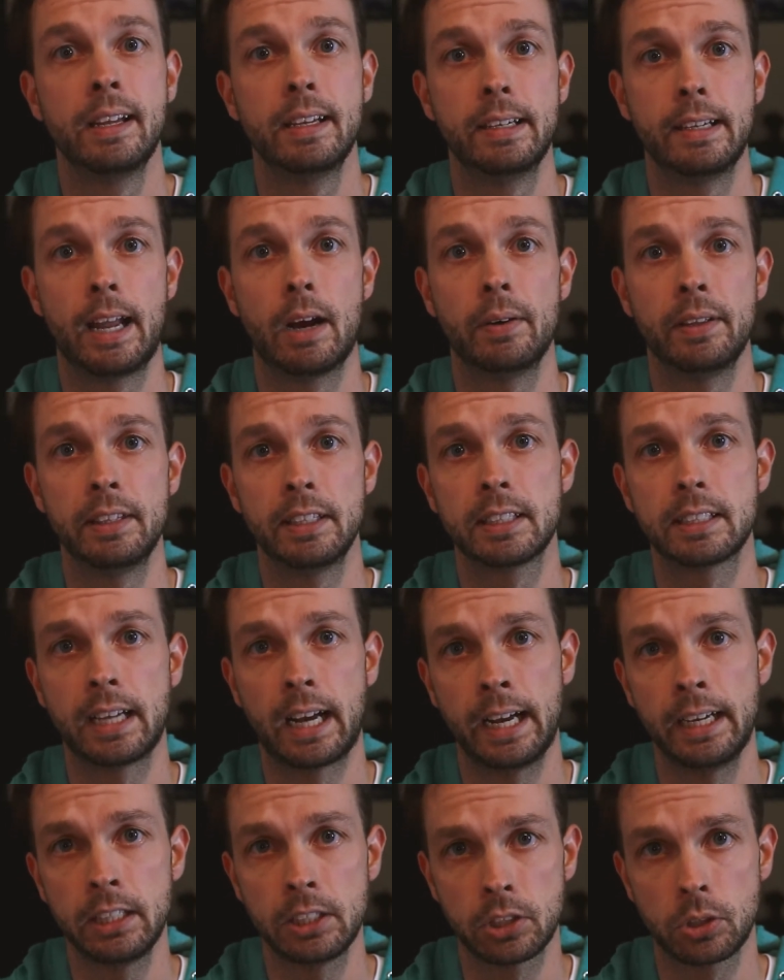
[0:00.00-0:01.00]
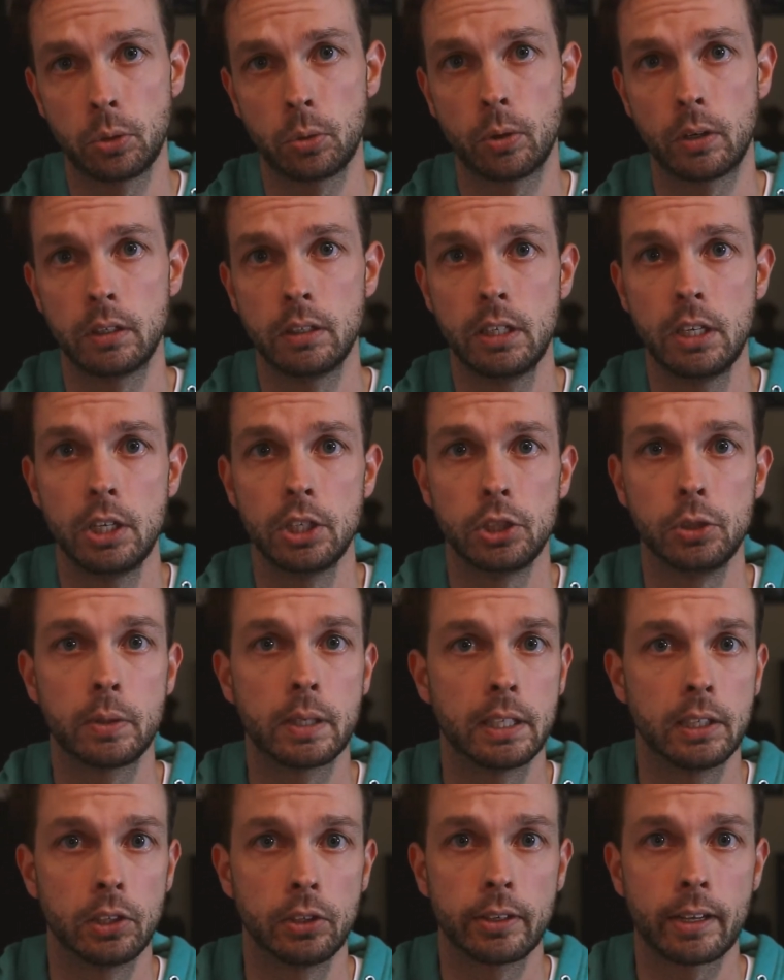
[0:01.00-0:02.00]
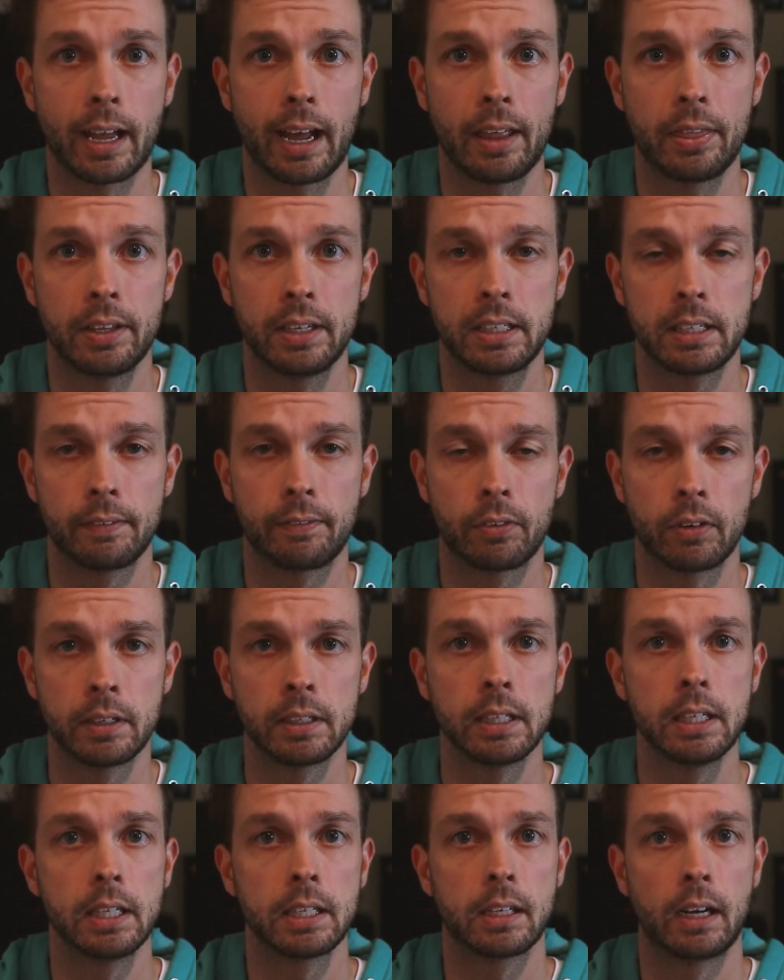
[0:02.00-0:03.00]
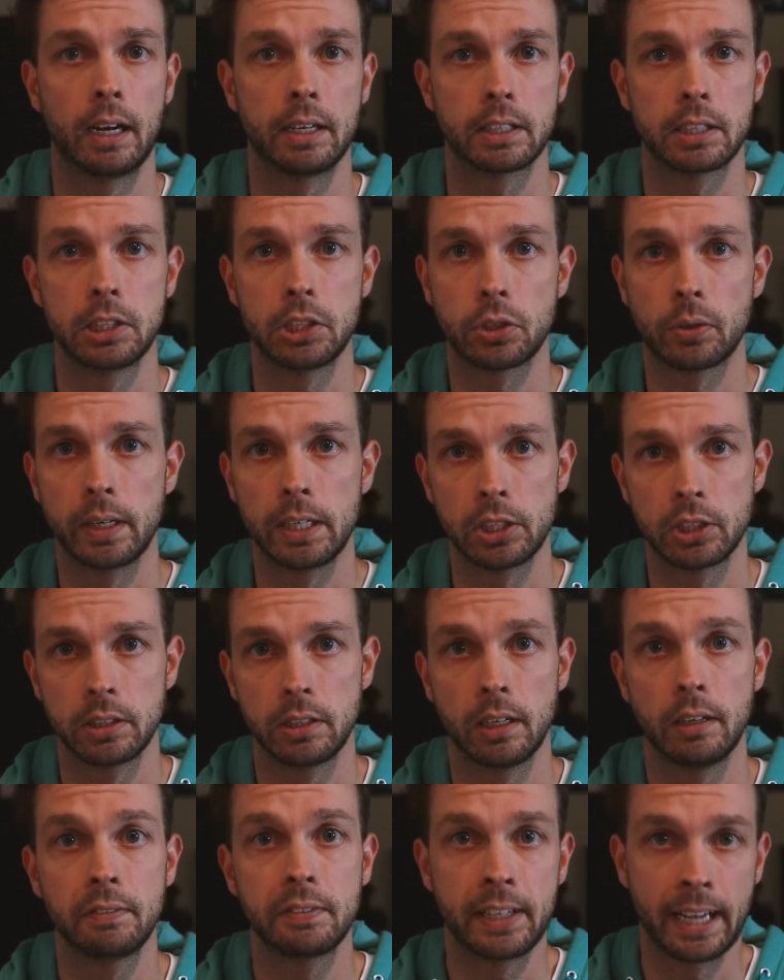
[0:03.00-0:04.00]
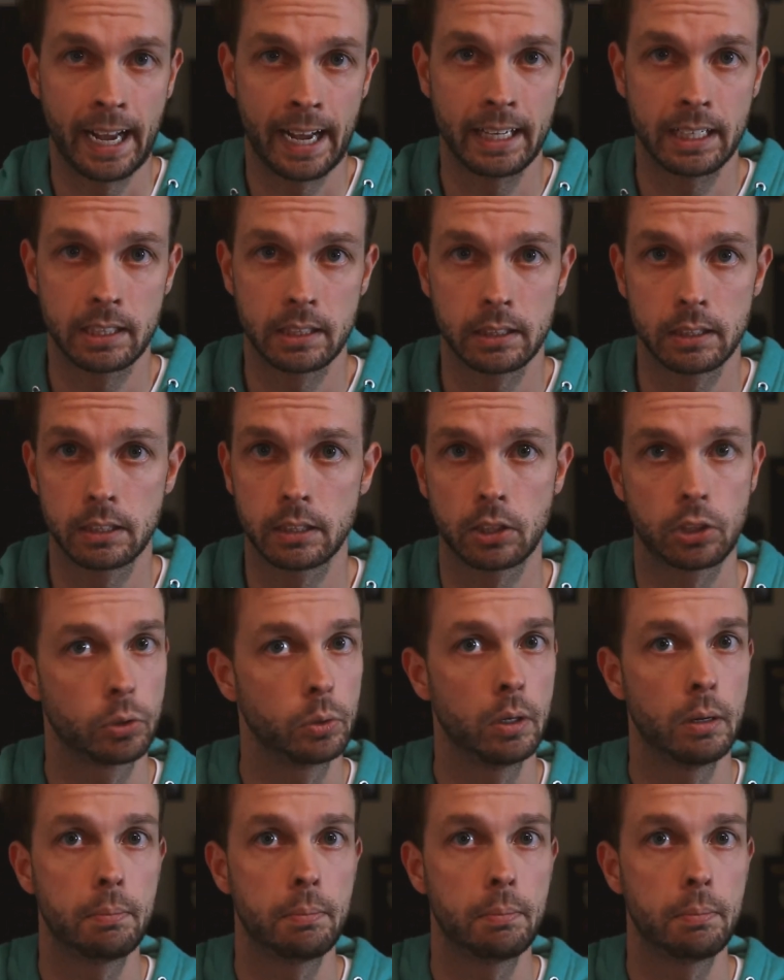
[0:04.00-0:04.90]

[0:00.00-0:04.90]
Now in this ice core, you can look at the different concentration of gases through a